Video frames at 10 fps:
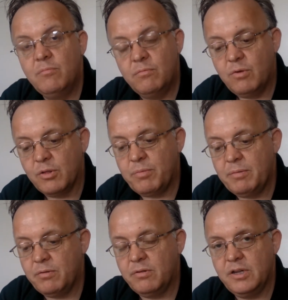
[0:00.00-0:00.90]
What the
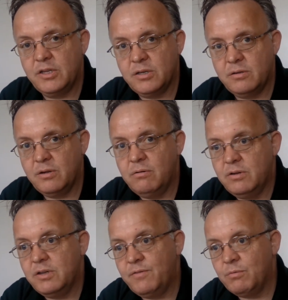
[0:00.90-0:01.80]
people need to do
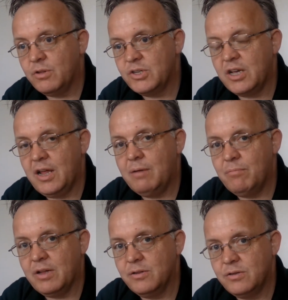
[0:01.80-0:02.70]
is if they want ten
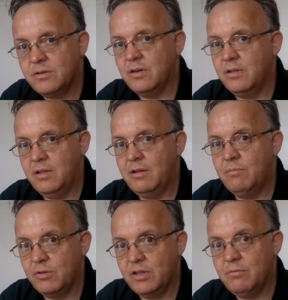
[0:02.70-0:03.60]
armbands and they
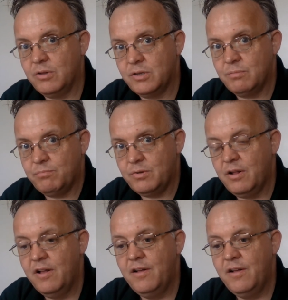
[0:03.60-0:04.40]
what they want, mm -hmm.